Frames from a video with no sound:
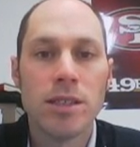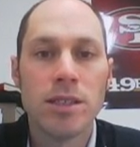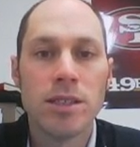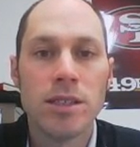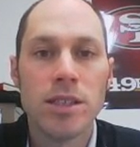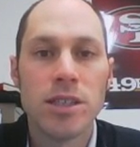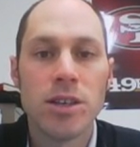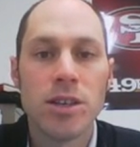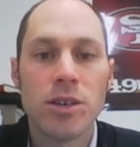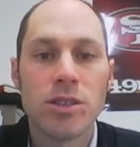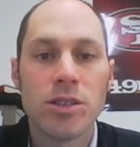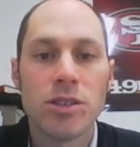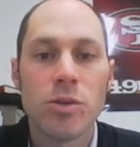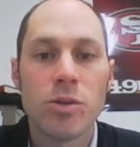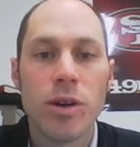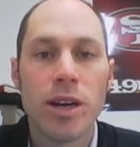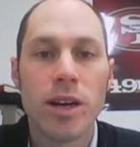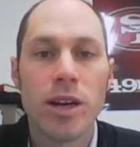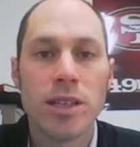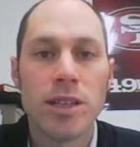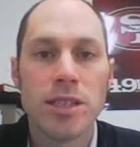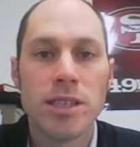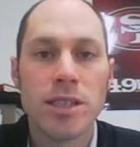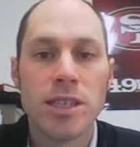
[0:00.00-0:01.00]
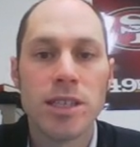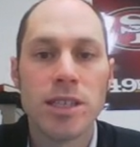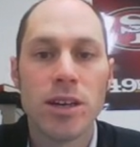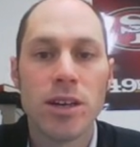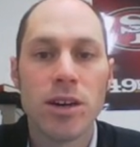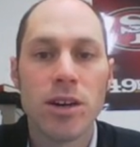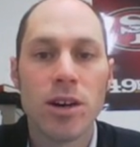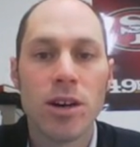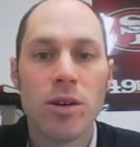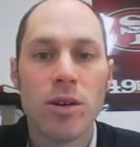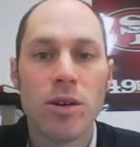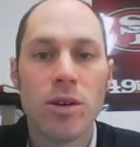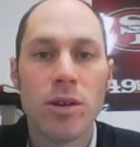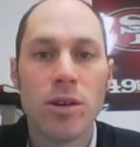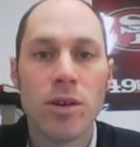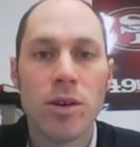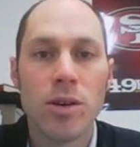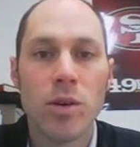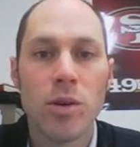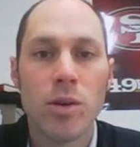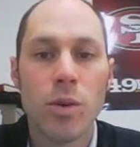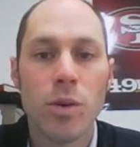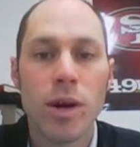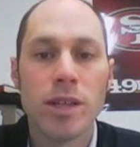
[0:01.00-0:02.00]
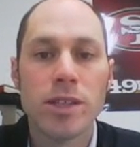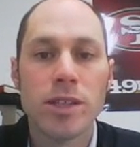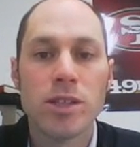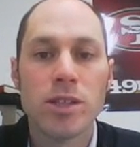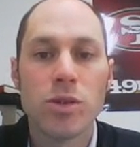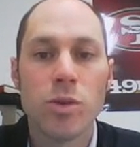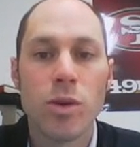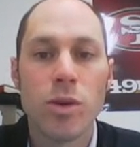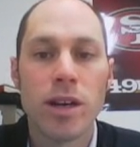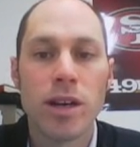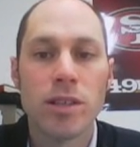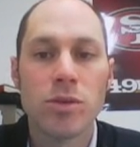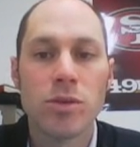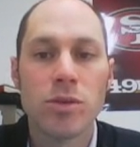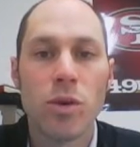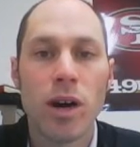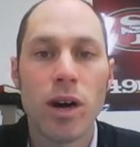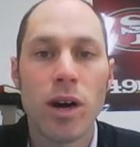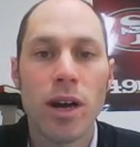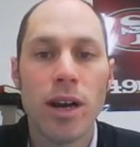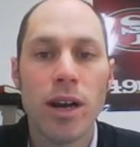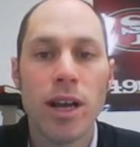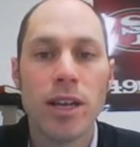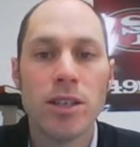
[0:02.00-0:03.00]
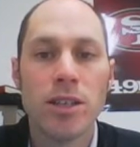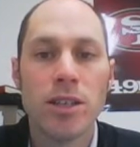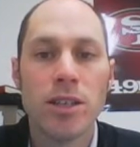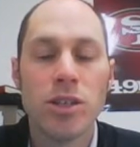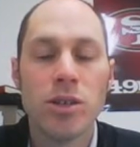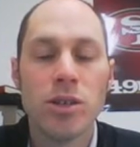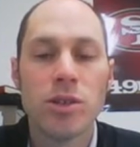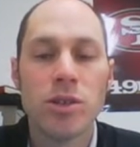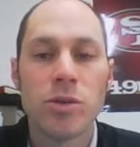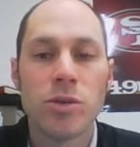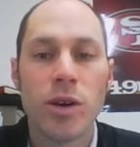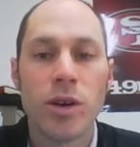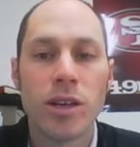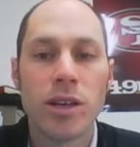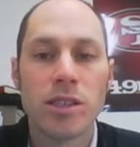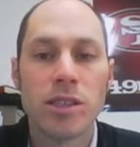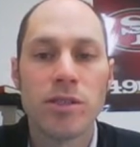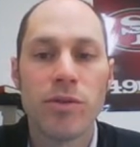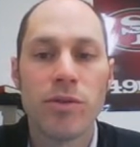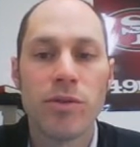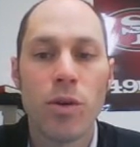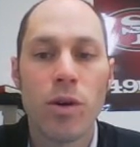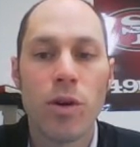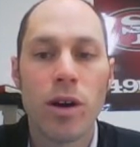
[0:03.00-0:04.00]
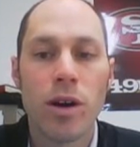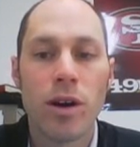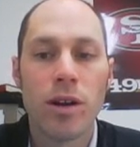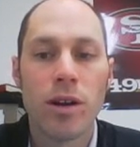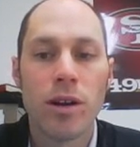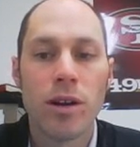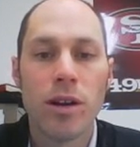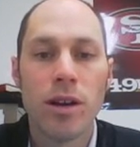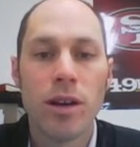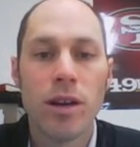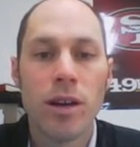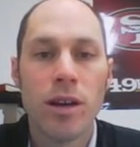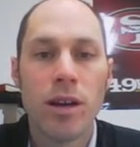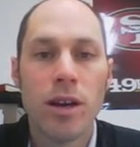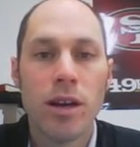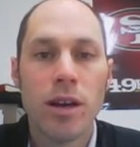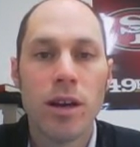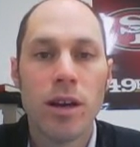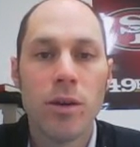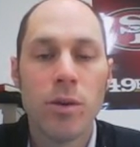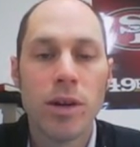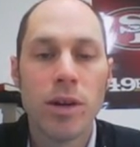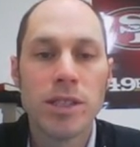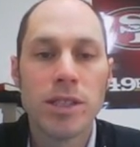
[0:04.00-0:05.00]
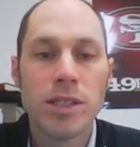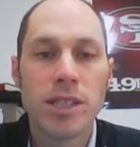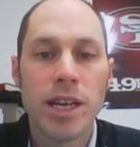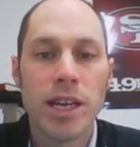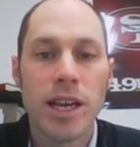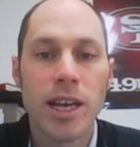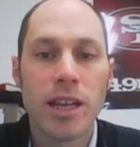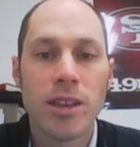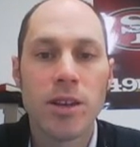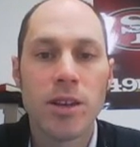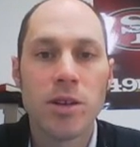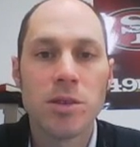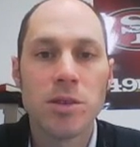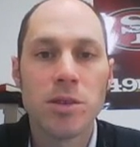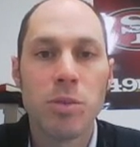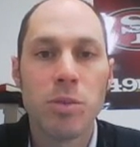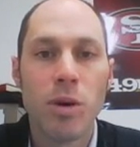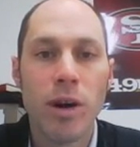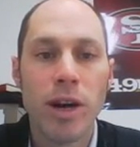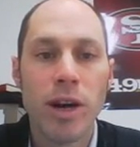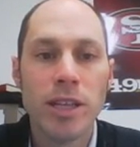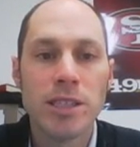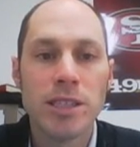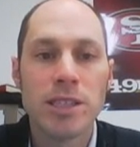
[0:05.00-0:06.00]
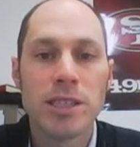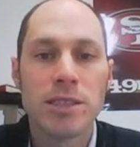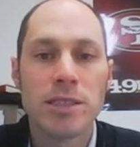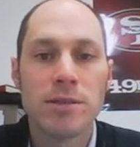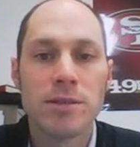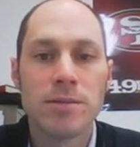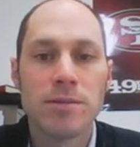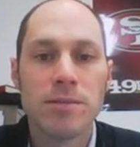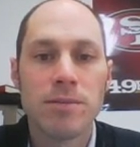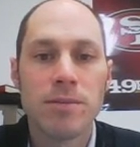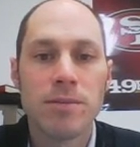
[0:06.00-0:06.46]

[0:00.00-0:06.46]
0 squared is 0, 1 squared is 1, and 2 squared is 4. Once I get those points,